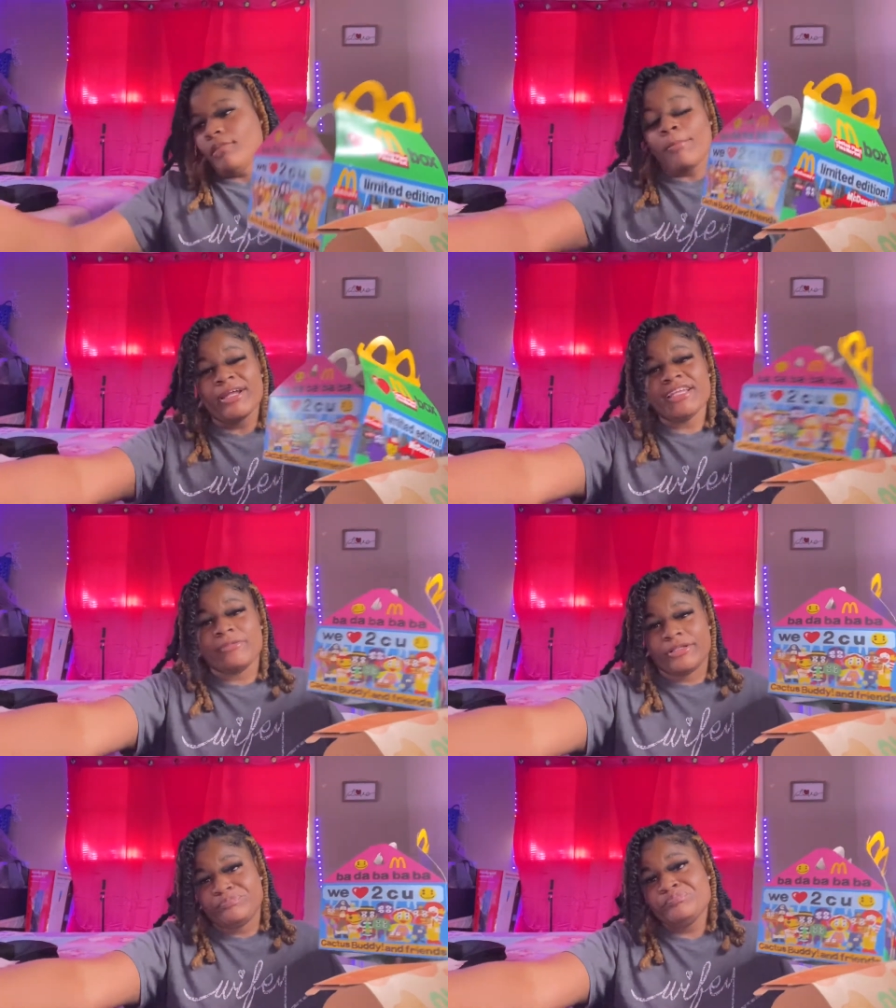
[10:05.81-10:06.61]
But
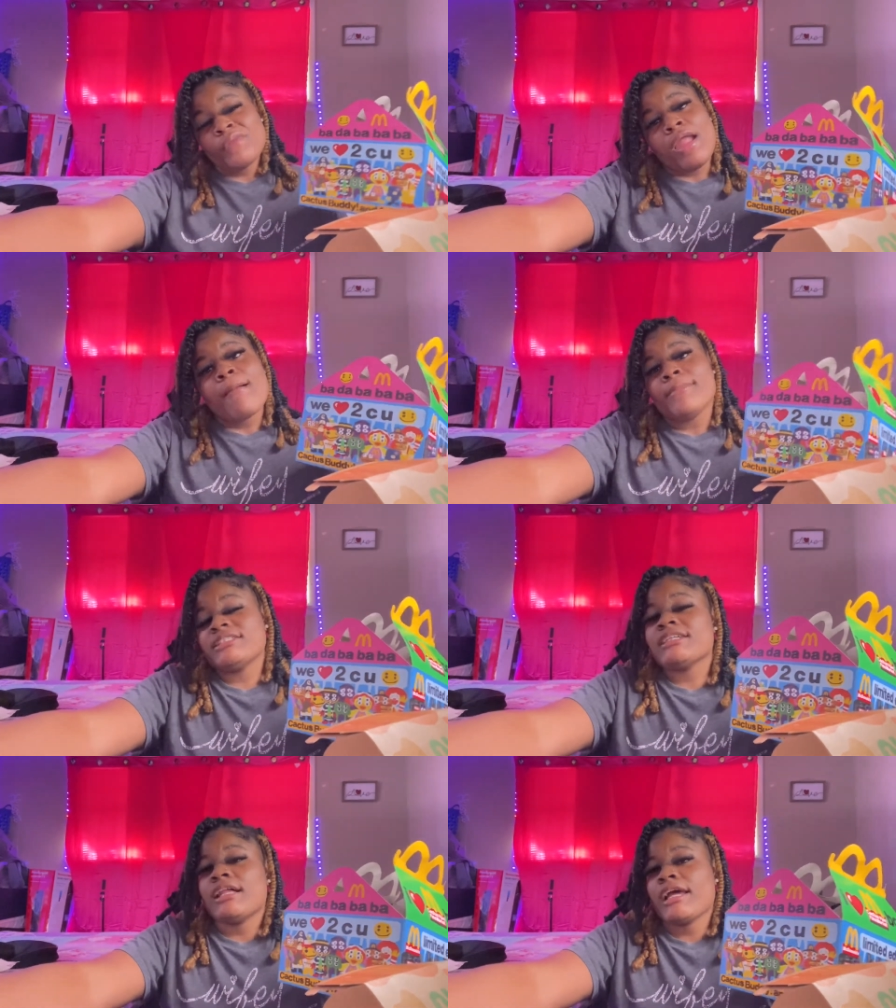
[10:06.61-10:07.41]
anyway
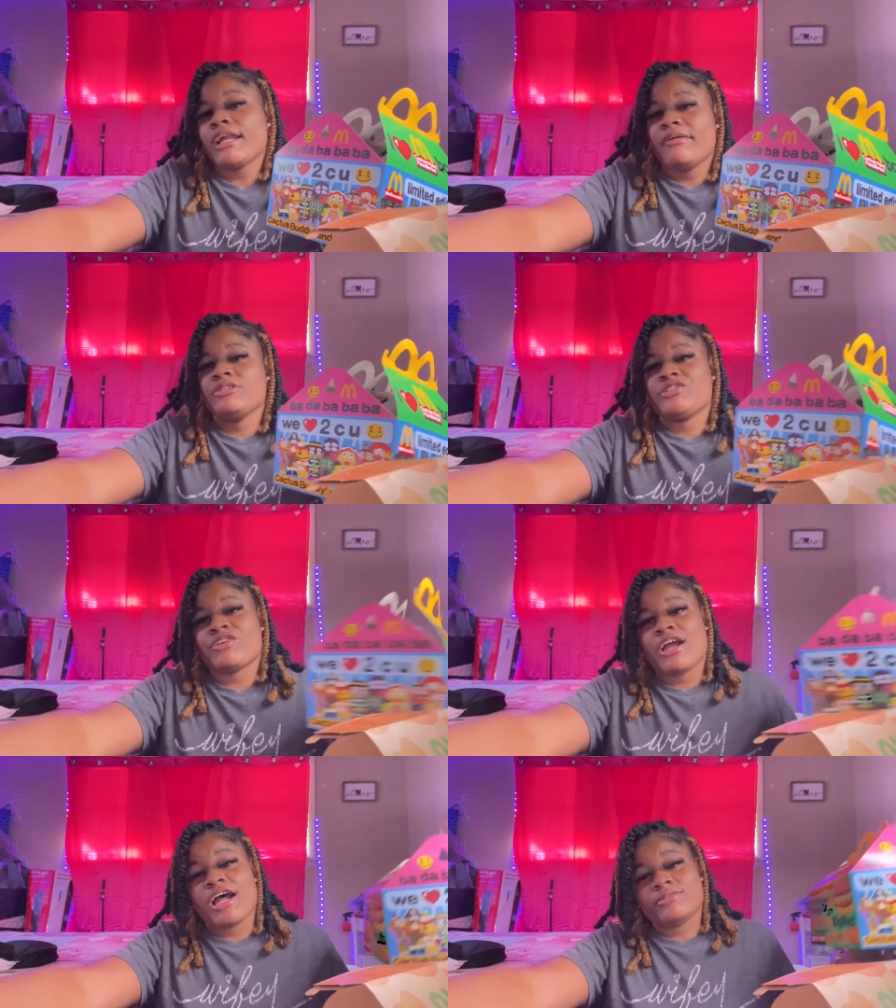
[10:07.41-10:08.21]
make sure y'all like comment
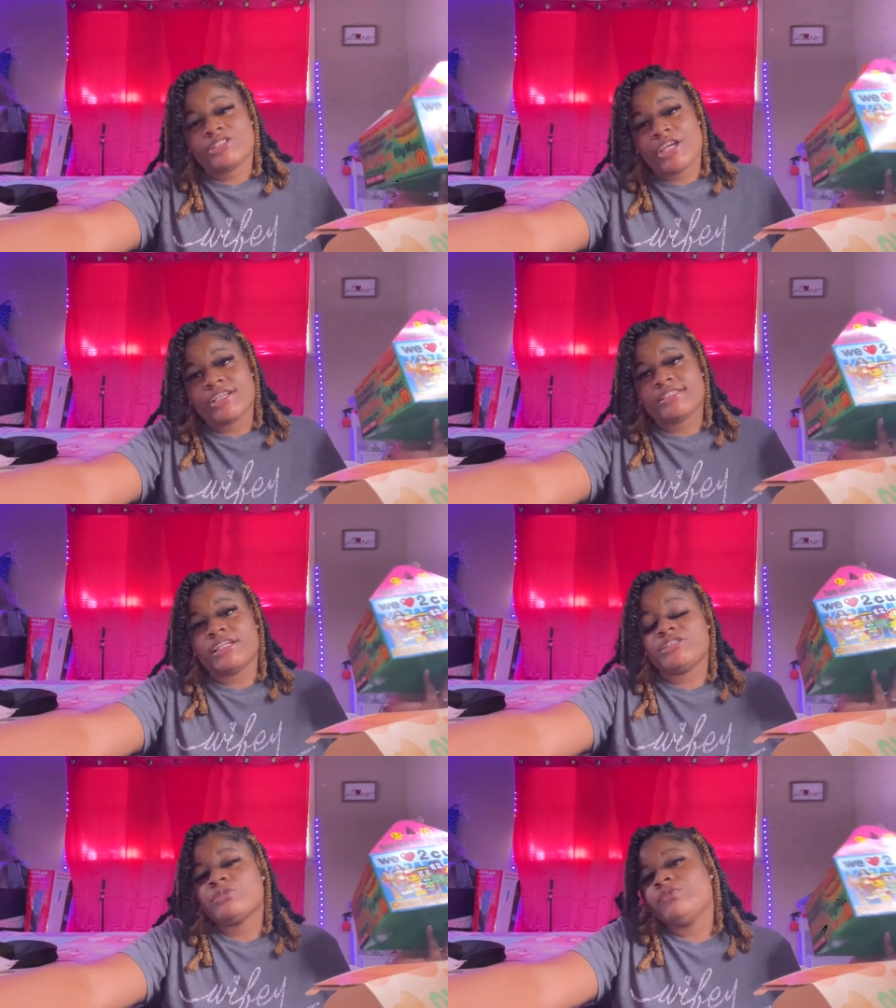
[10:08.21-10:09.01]
subscribe share
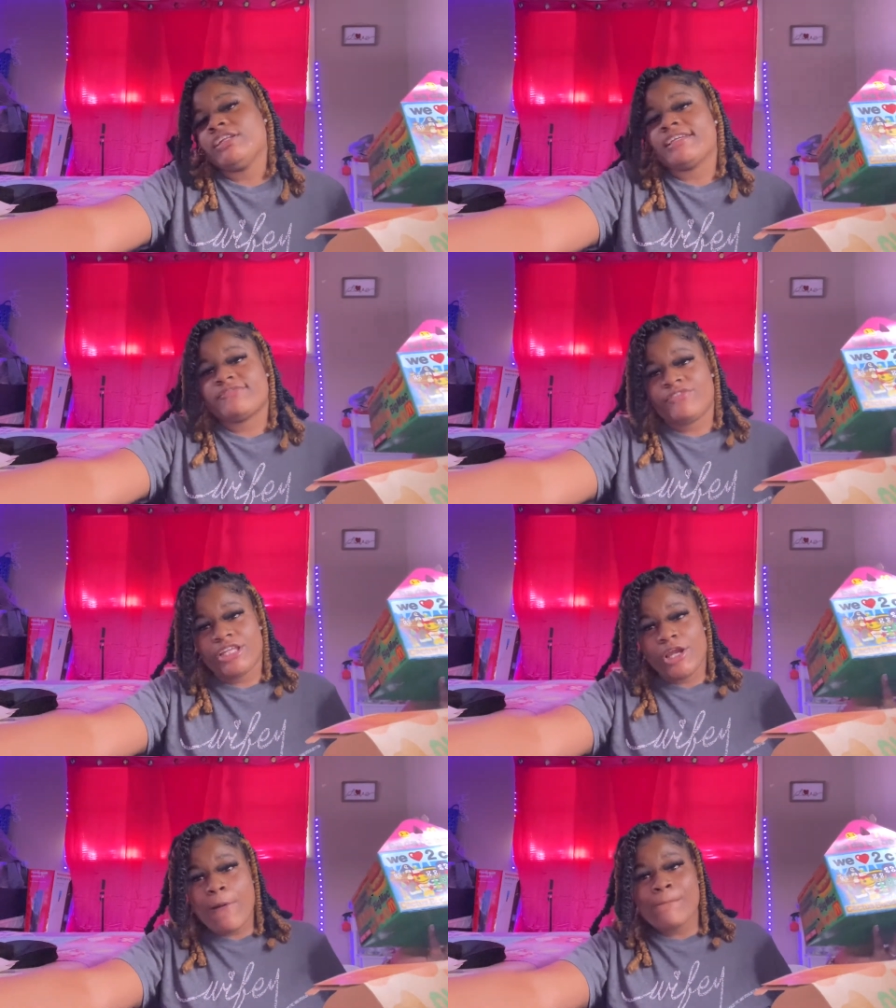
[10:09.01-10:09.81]
stay tuned for the next
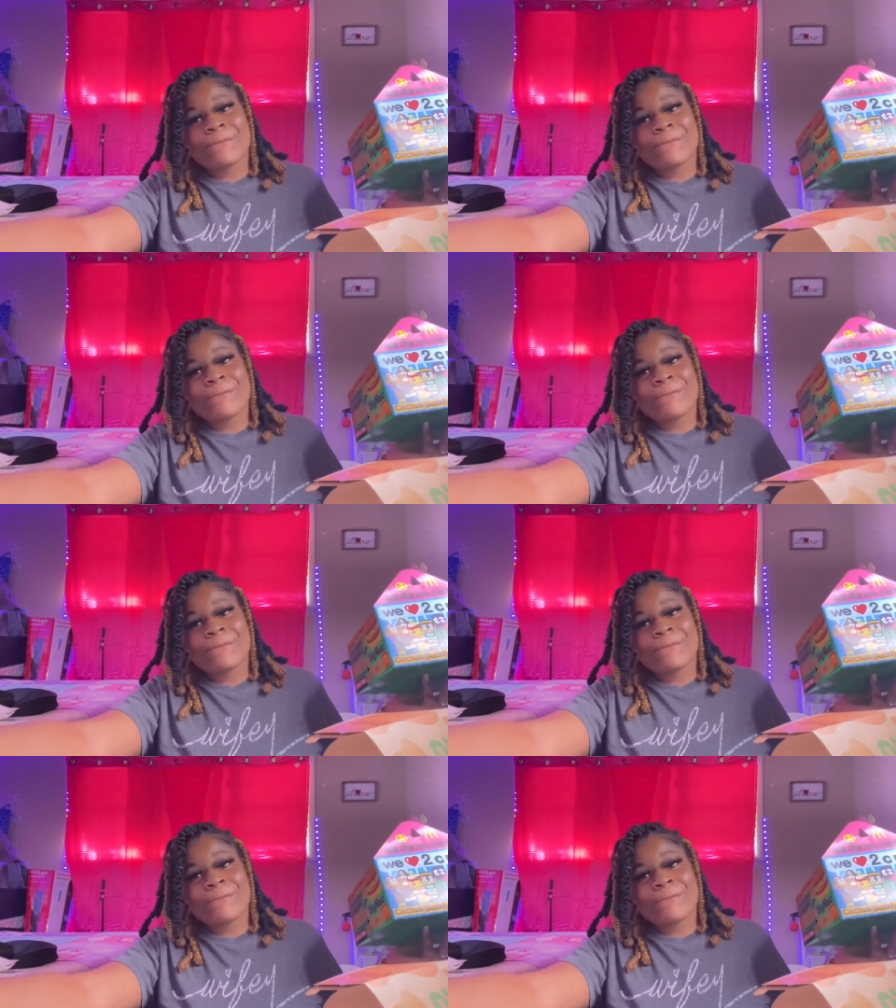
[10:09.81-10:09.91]
video